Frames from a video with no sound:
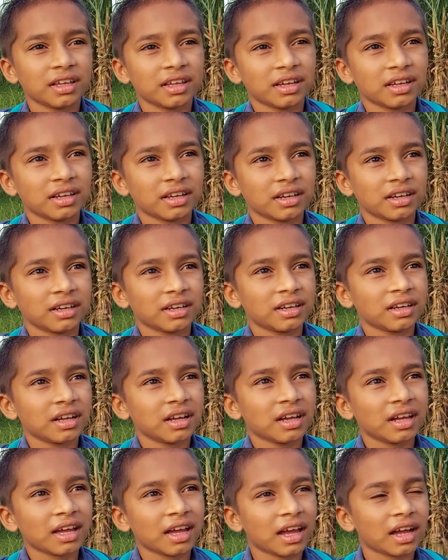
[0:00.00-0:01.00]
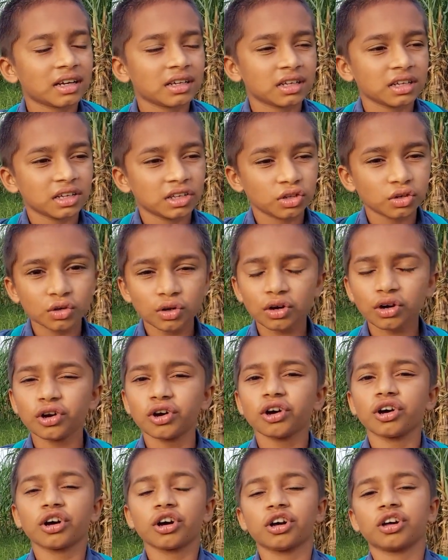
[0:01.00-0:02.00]
Yeah. And you know,
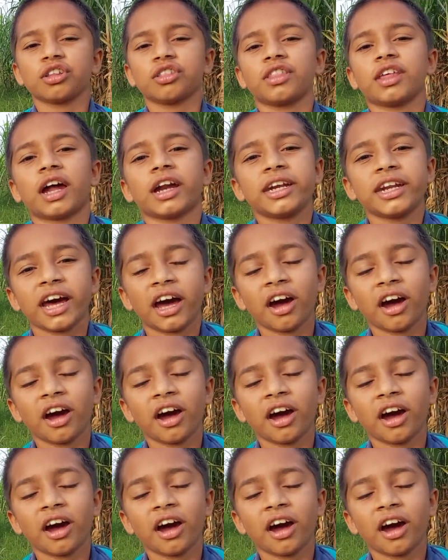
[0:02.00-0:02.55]
that